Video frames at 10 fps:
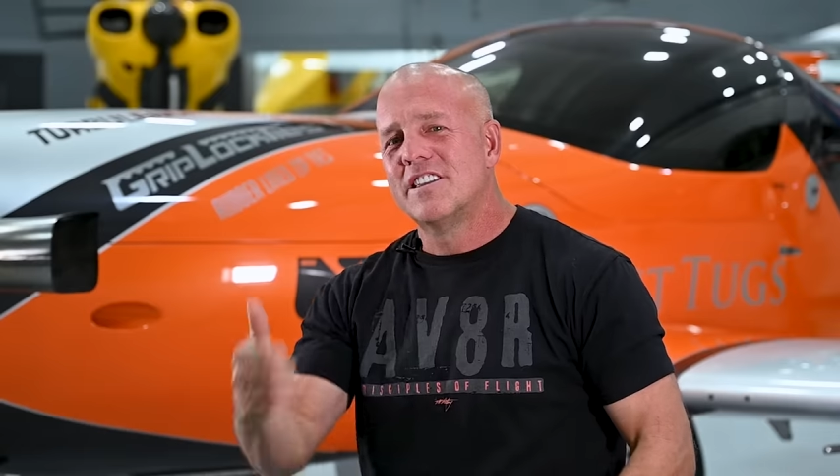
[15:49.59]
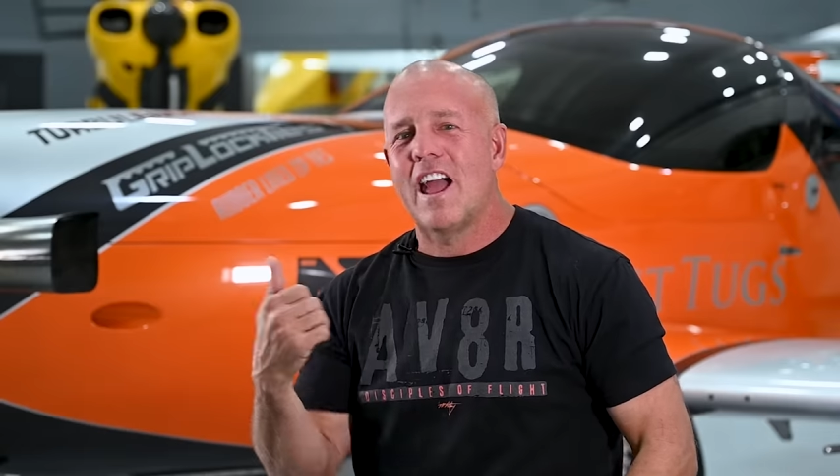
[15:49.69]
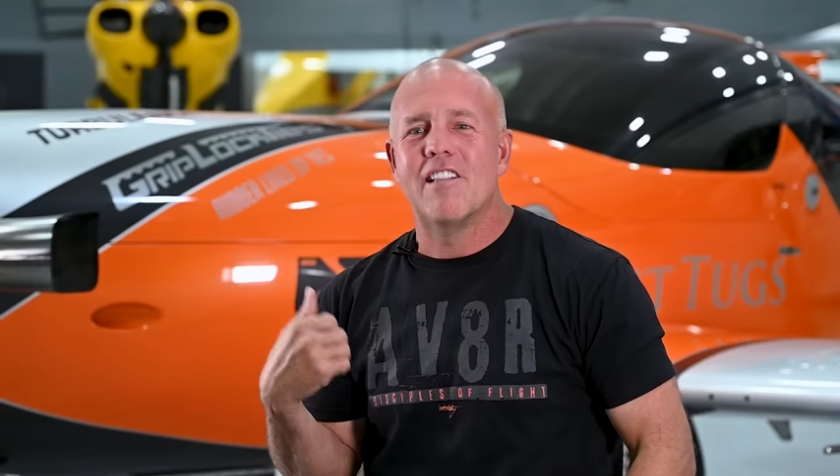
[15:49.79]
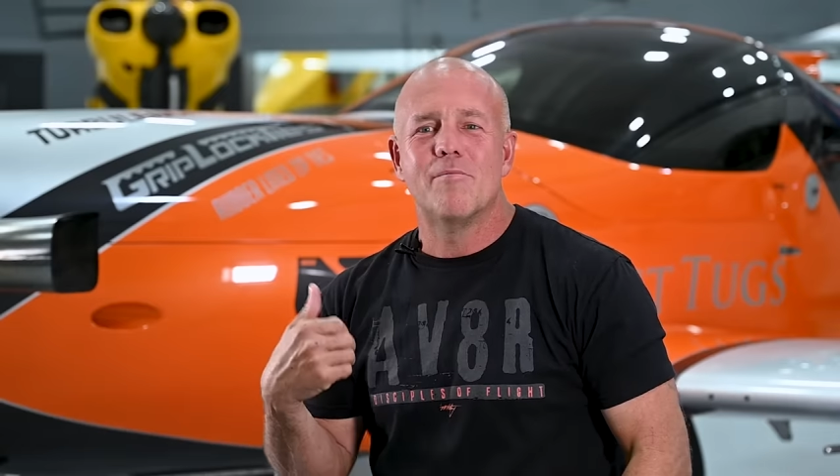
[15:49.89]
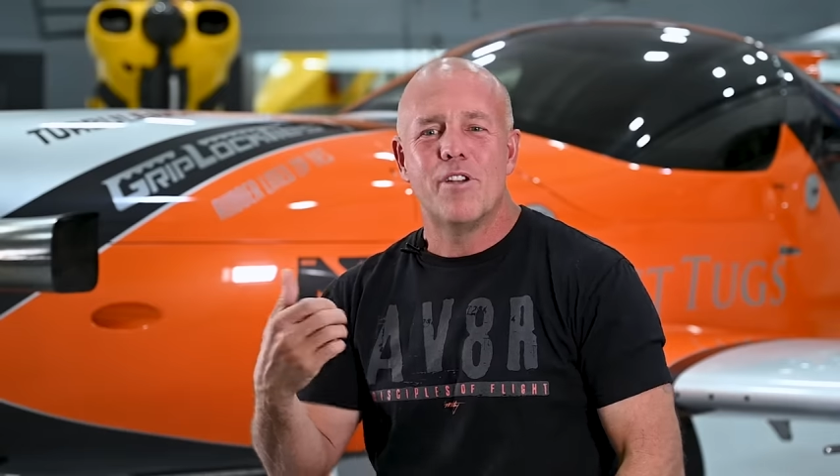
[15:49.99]

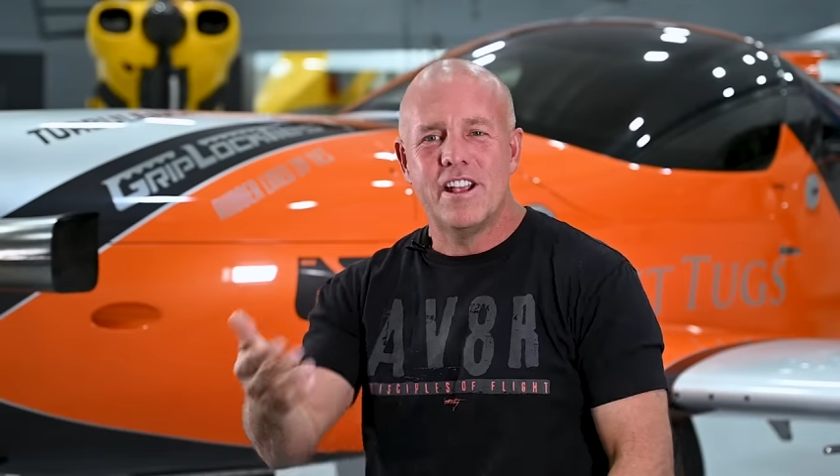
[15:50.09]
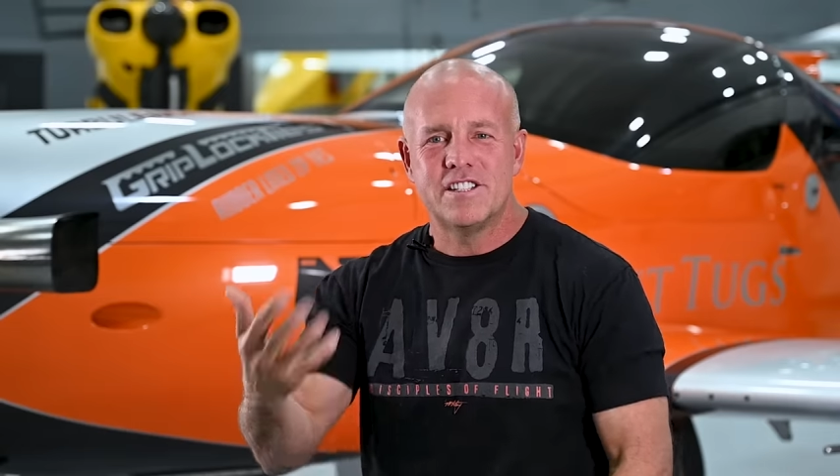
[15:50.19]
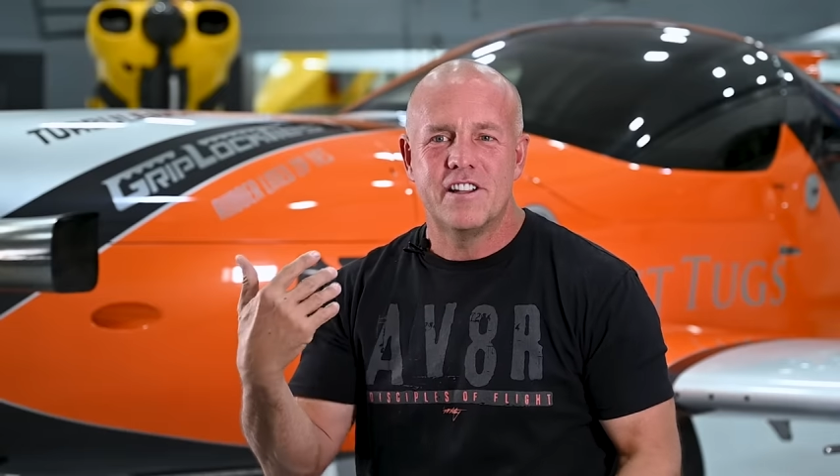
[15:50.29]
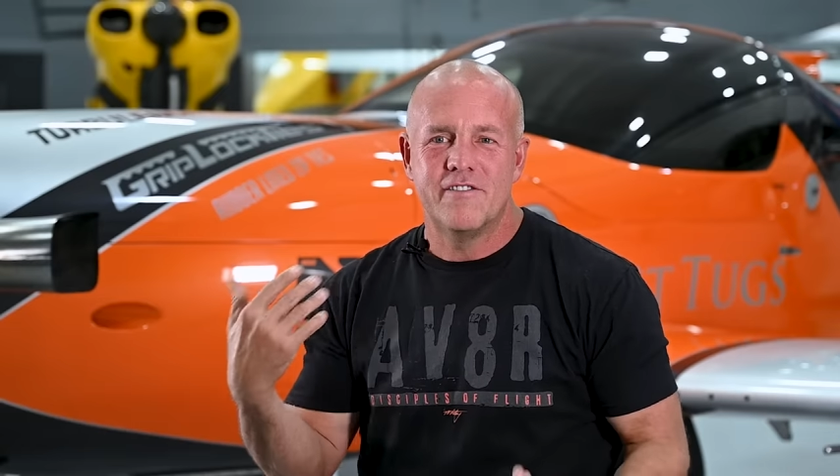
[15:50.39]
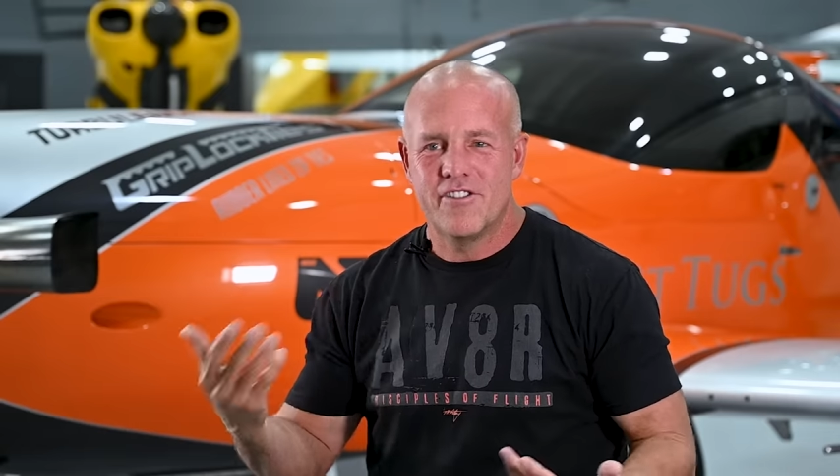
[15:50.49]

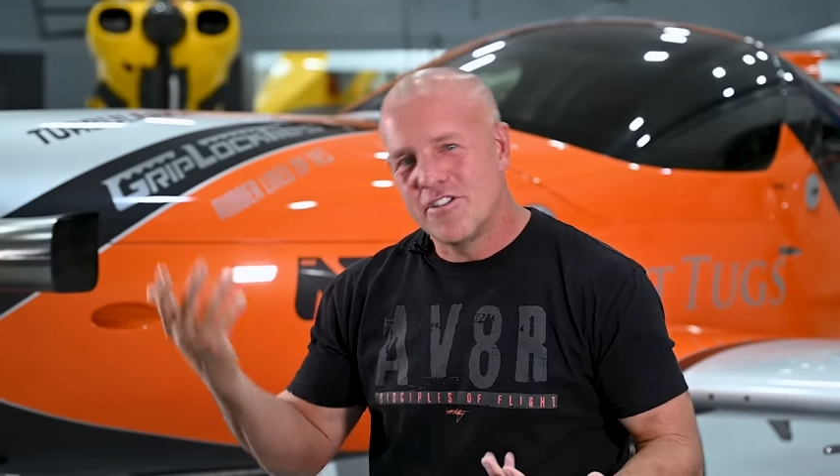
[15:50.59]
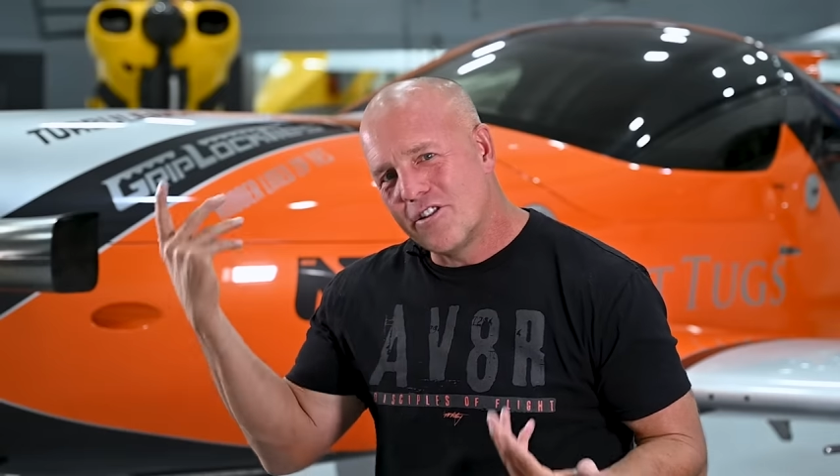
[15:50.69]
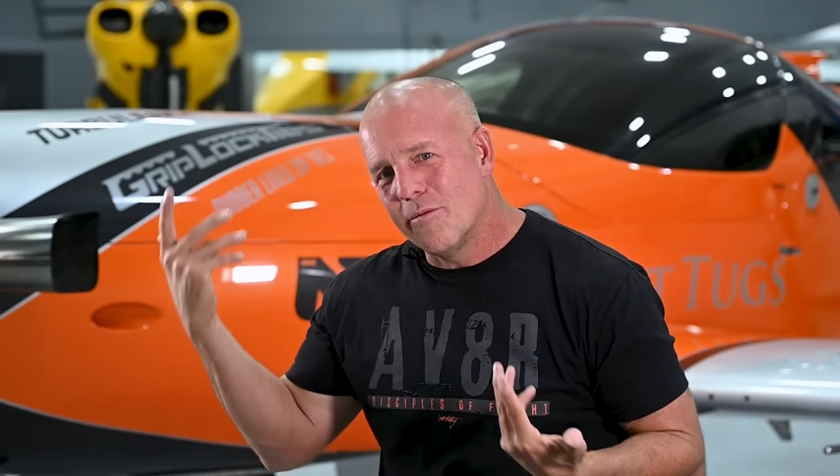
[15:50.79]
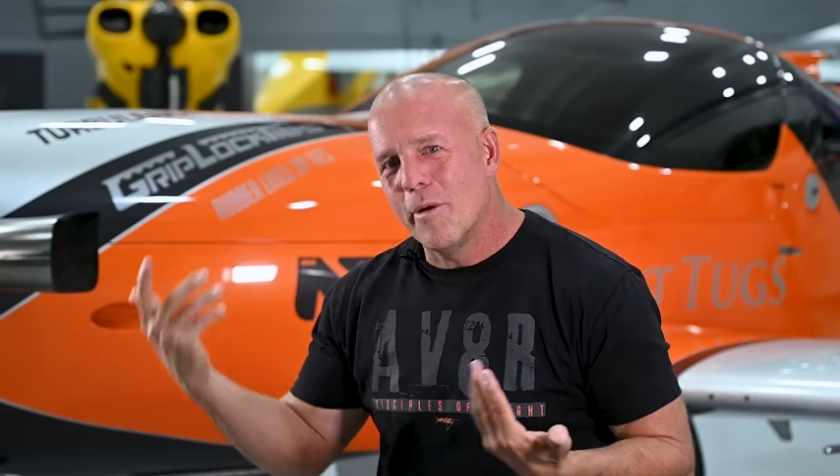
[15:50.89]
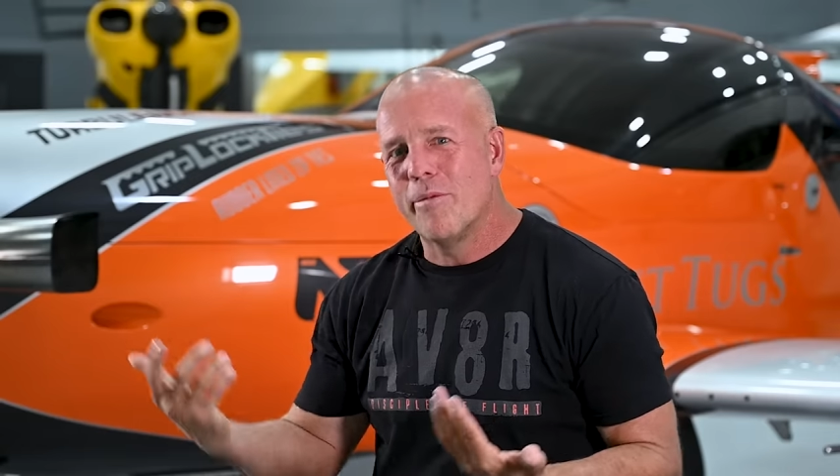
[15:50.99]
calibration for the
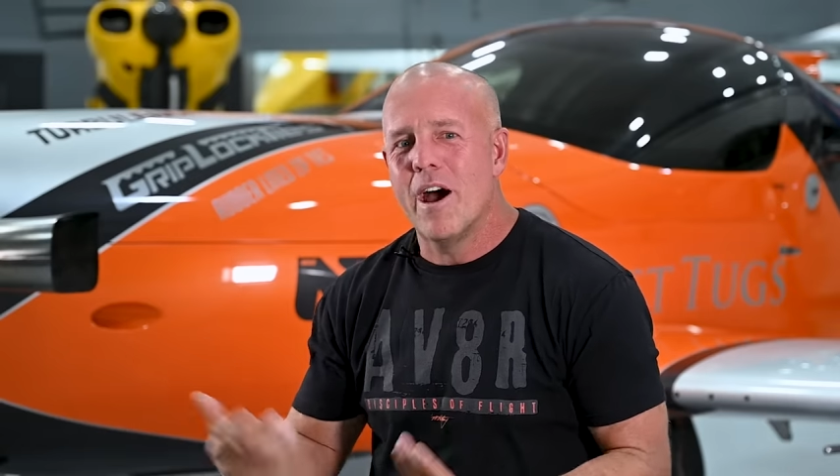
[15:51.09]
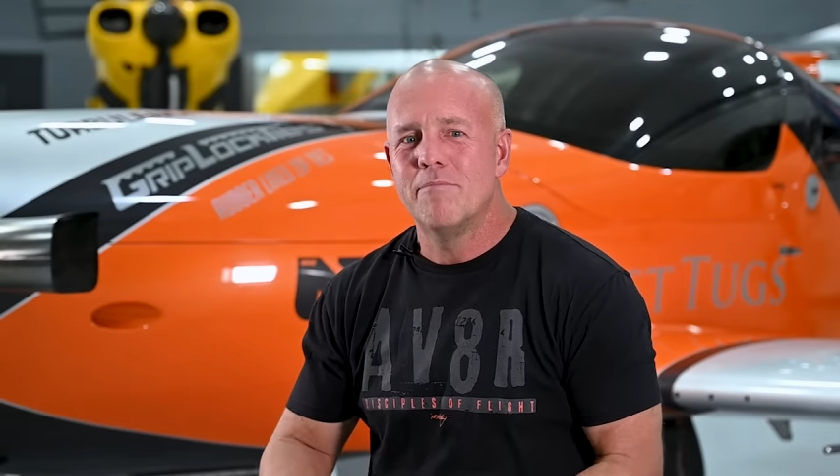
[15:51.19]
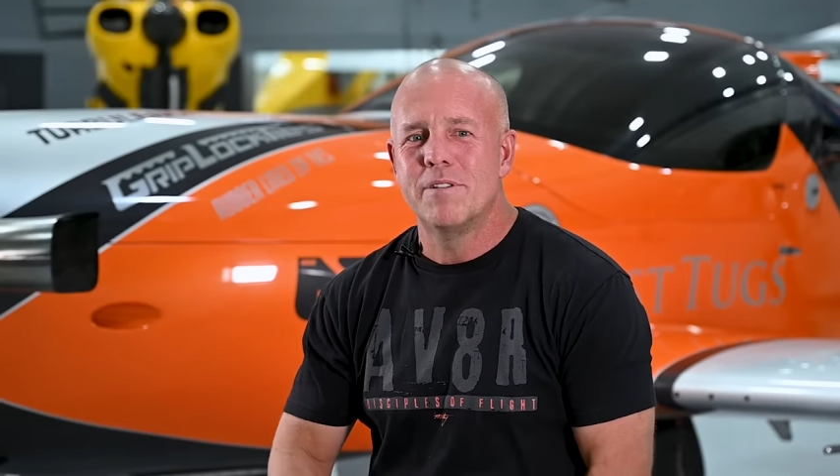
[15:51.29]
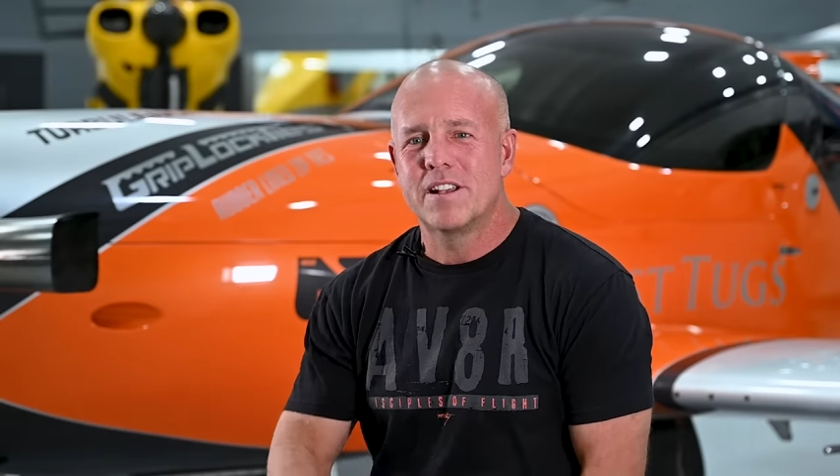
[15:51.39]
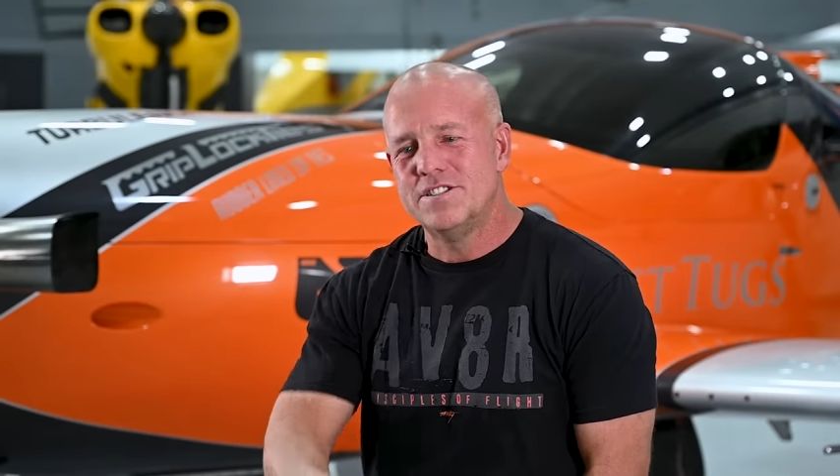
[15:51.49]
turboprop
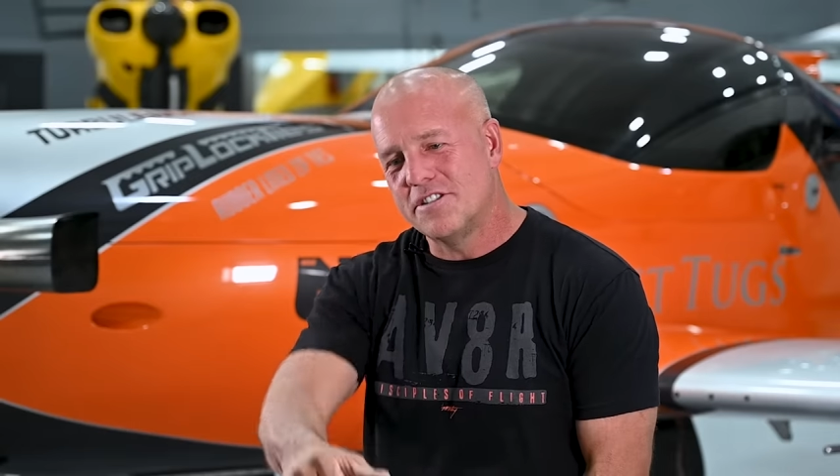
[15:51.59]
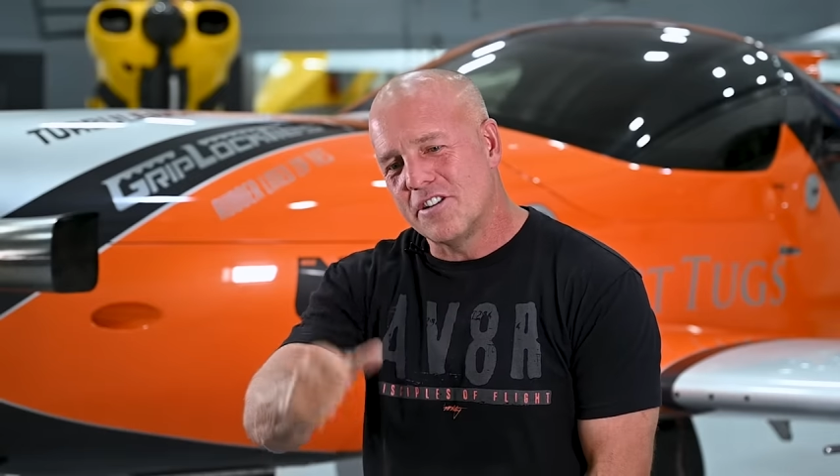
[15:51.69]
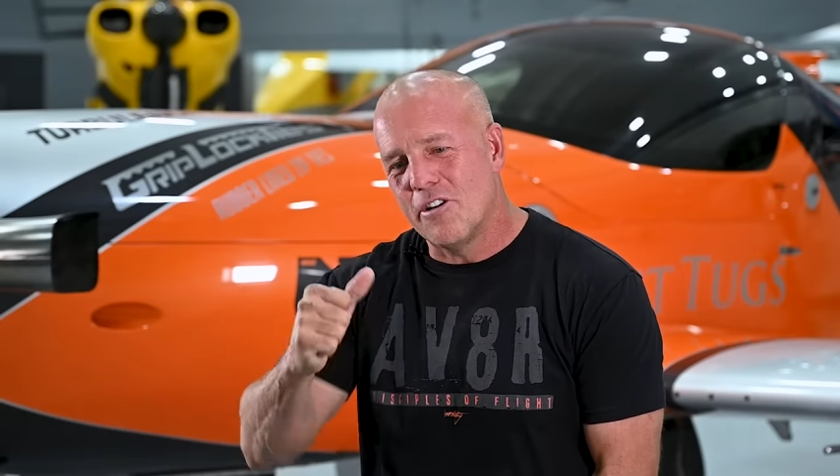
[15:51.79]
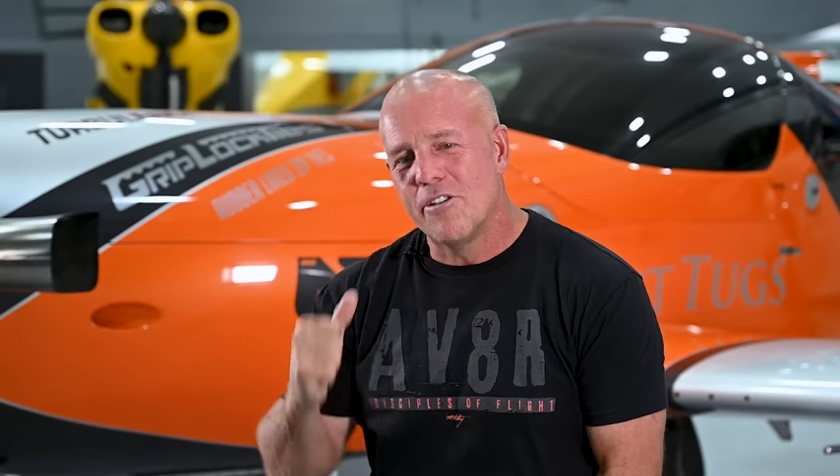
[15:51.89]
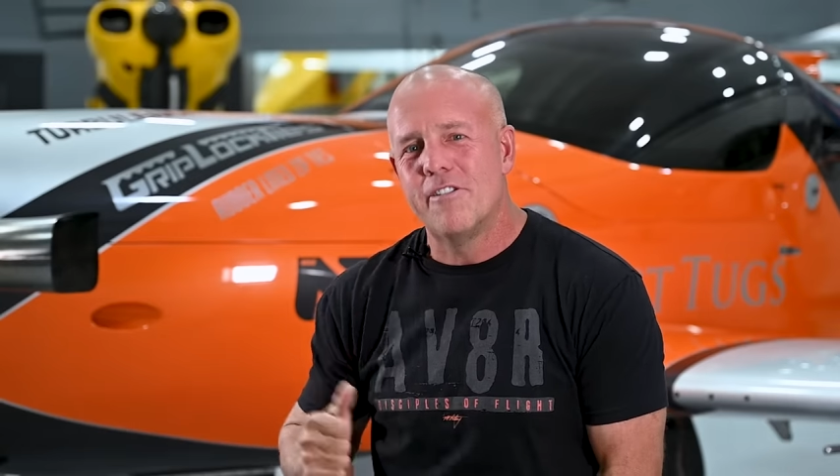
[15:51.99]
because you
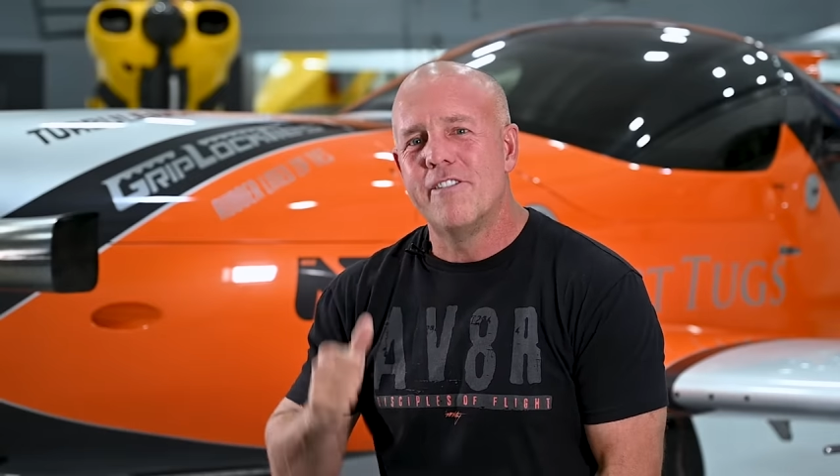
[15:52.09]
can go into